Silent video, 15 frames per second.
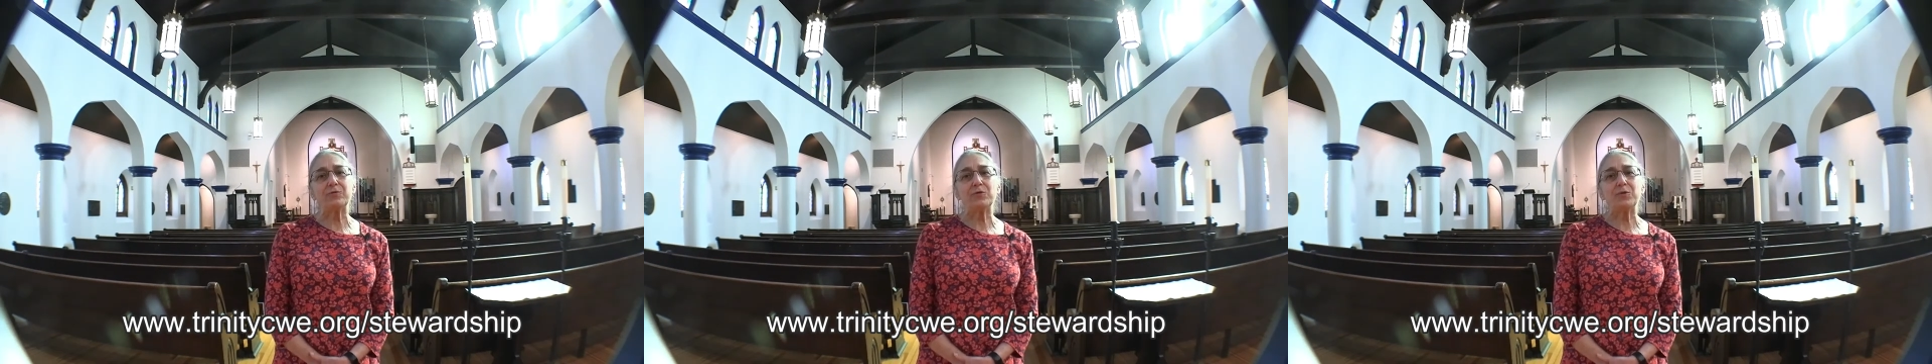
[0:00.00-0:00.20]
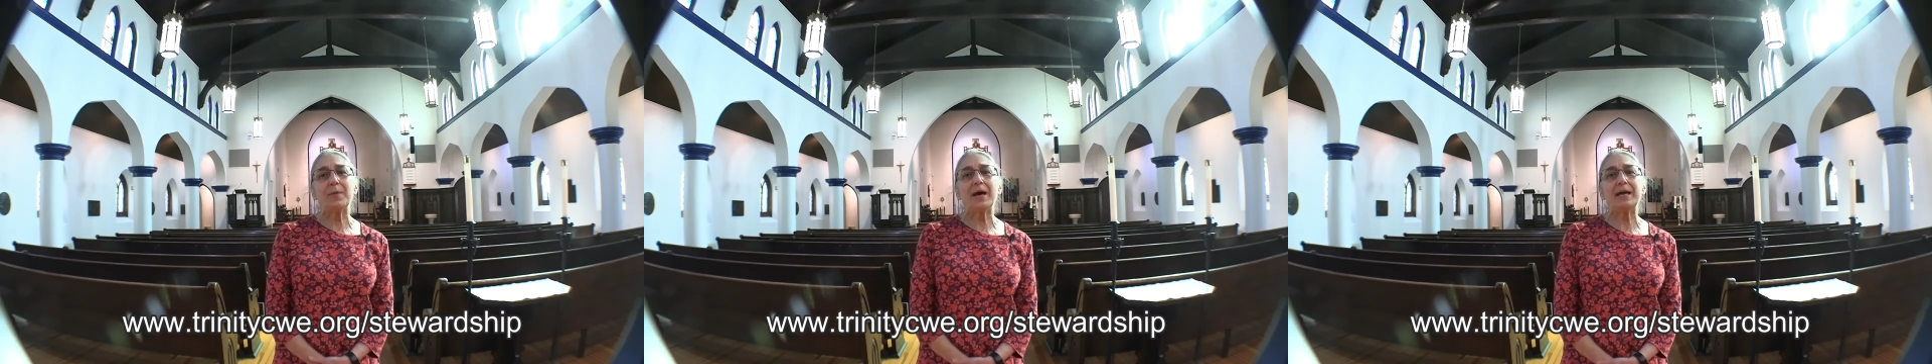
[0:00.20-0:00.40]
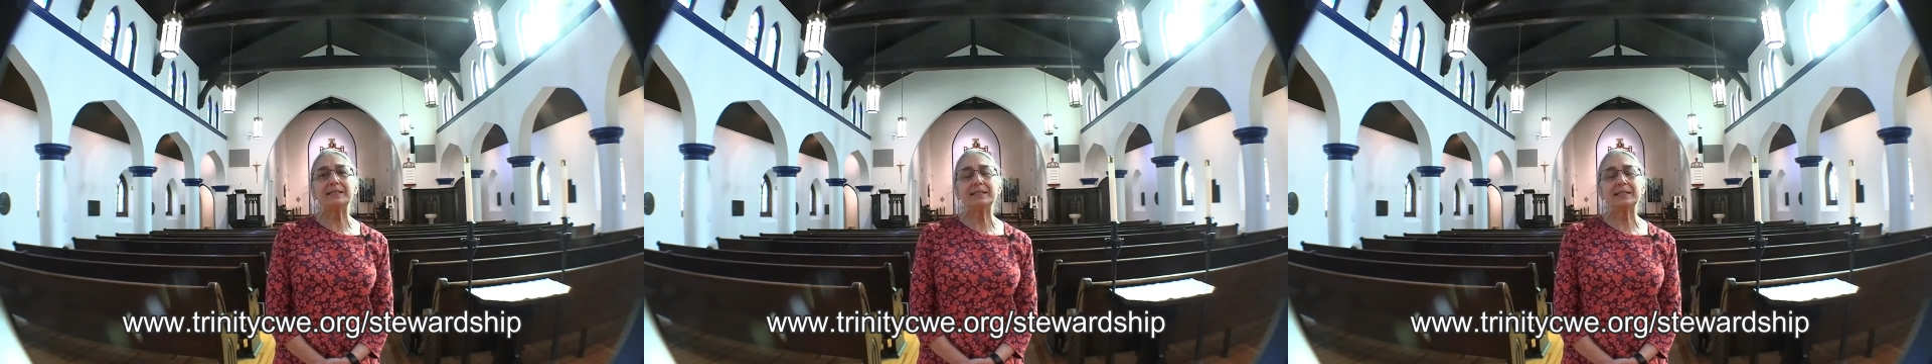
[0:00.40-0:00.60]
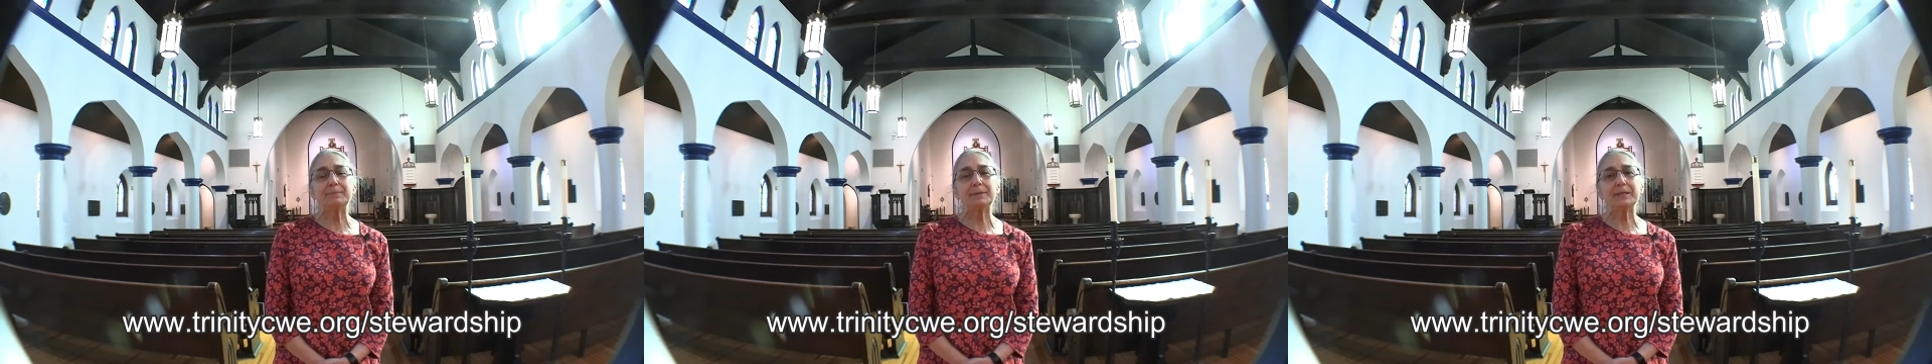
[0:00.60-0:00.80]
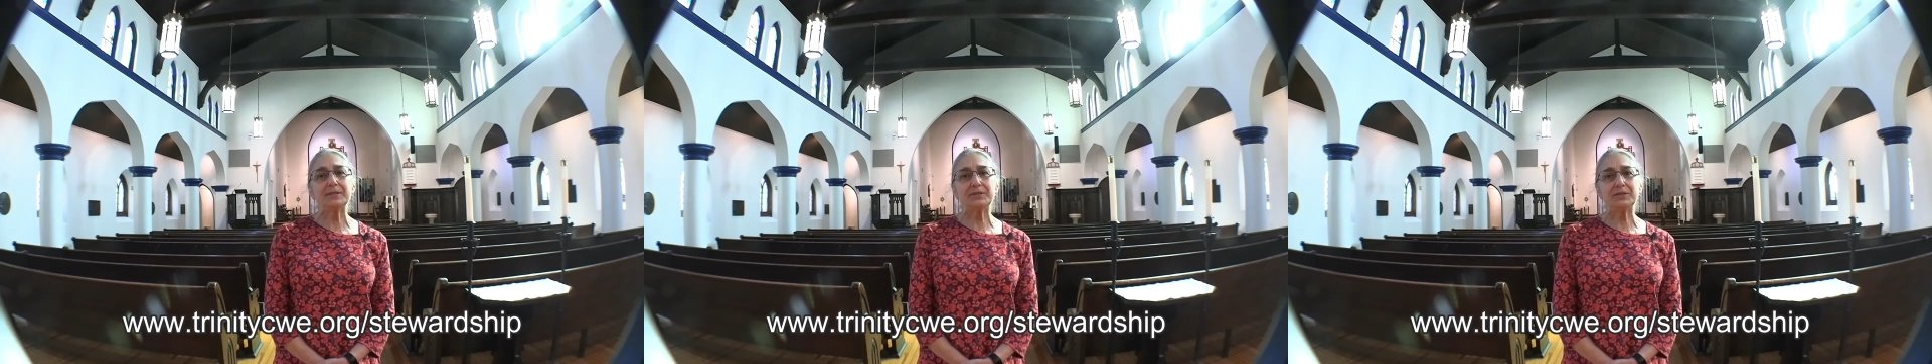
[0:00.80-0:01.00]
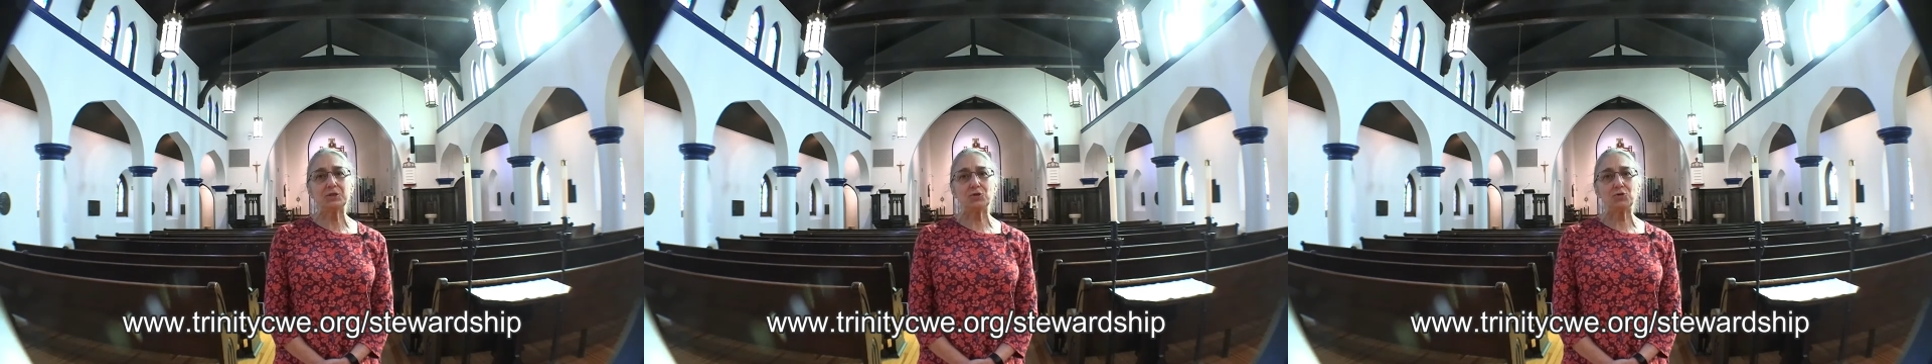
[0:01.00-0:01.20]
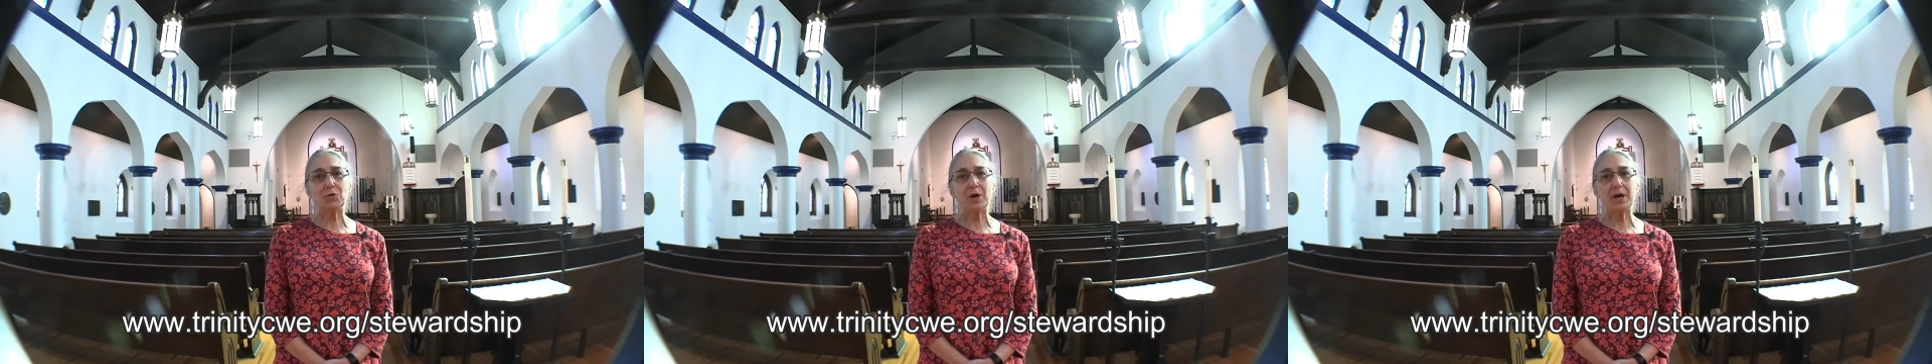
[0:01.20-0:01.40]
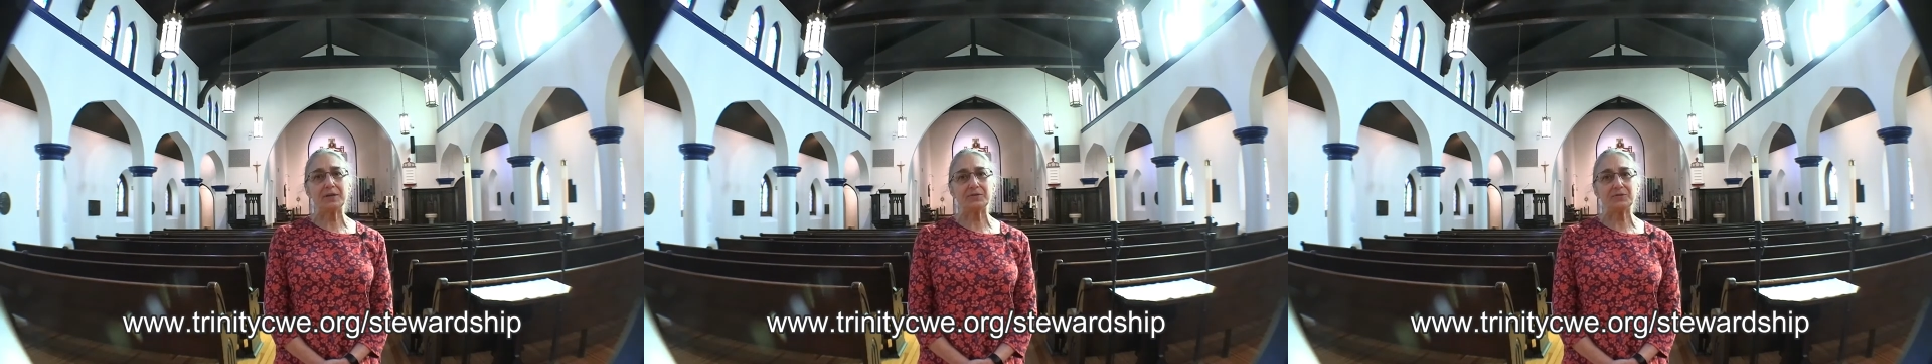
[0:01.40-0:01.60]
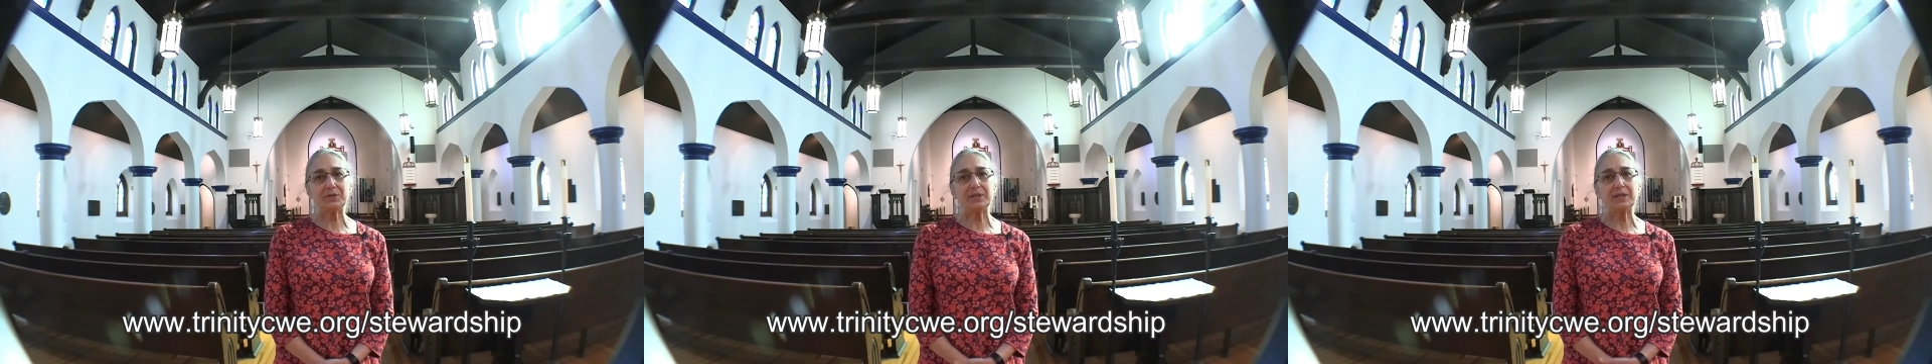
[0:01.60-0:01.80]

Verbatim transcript: for my siblings in Christ,